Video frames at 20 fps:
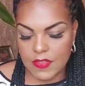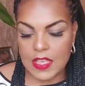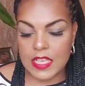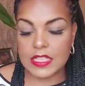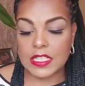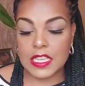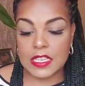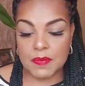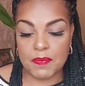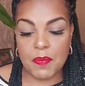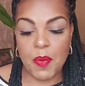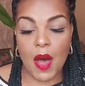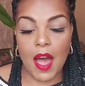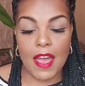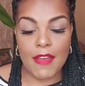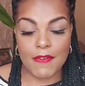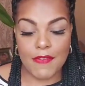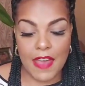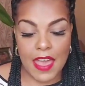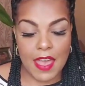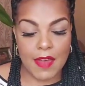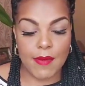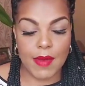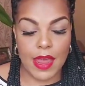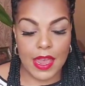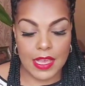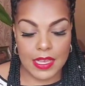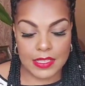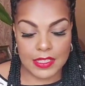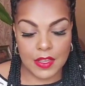This is by
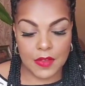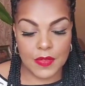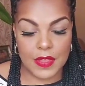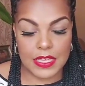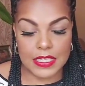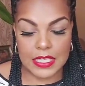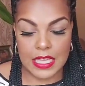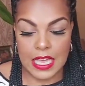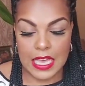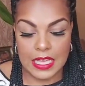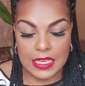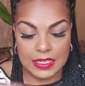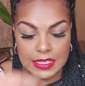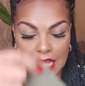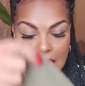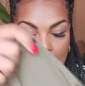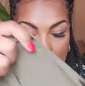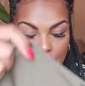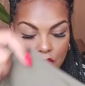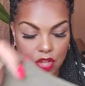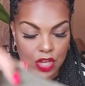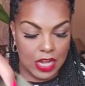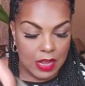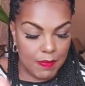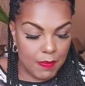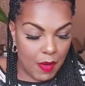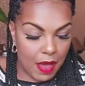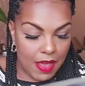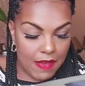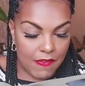Vary, so this is
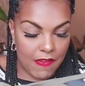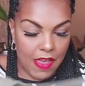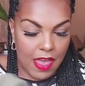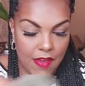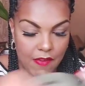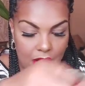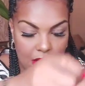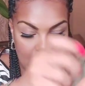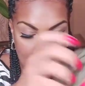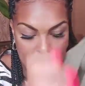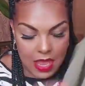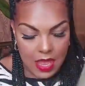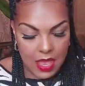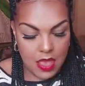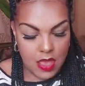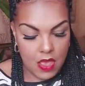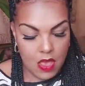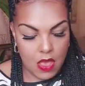actually by Vary.